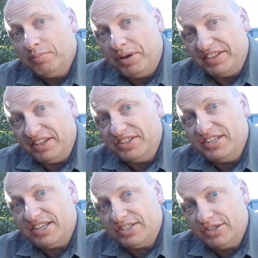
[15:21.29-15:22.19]
But the
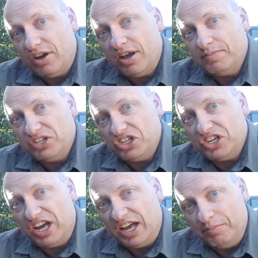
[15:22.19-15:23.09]
sixth time's a
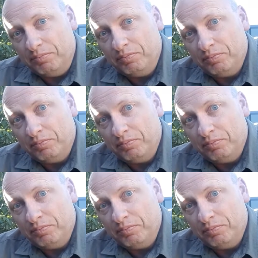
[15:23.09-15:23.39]
charm.